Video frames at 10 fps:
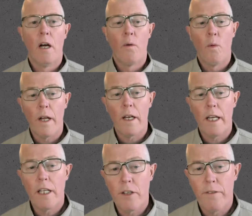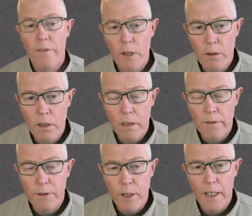What is fuel
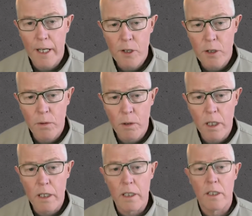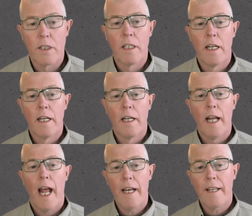for electrical workers?
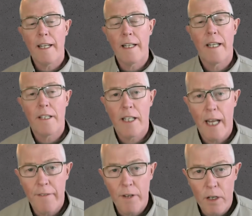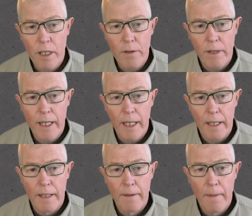Anything that doesn't have an ARC
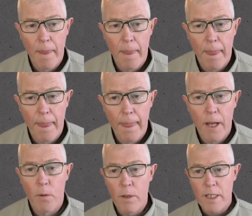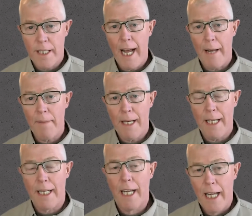rating. What does that
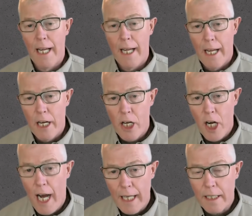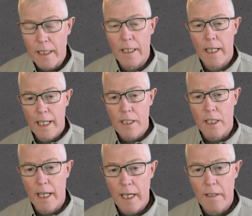mean? Cotton is
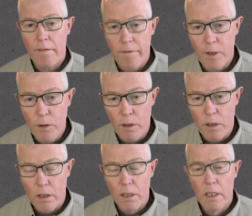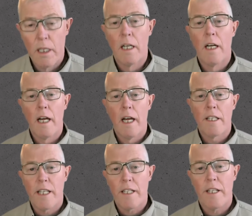latent fuel.
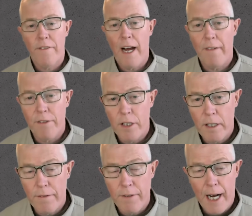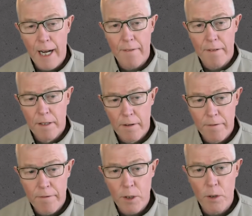6535
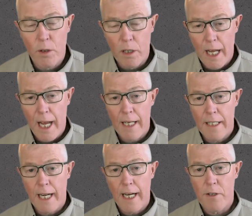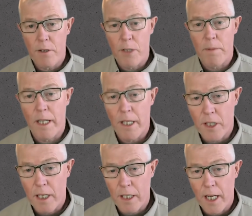fuel and dangerous because
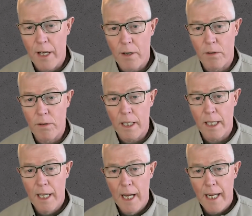it can not only